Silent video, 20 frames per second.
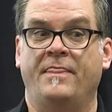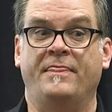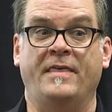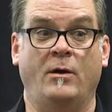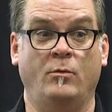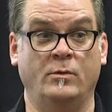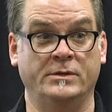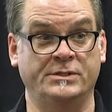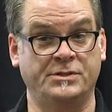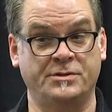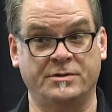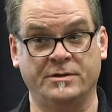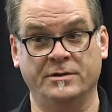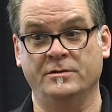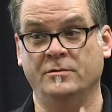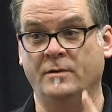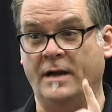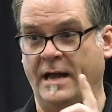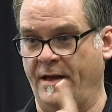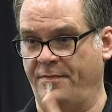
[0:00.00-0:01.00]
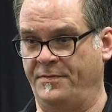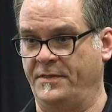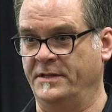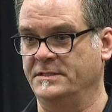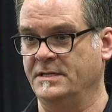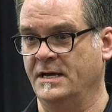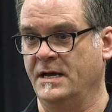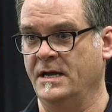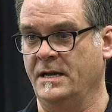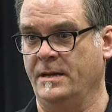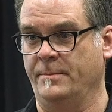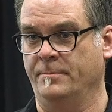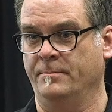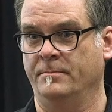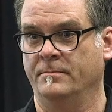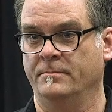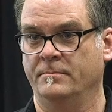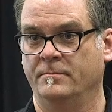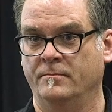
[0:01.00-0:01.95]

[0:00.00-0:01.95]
That was true at the time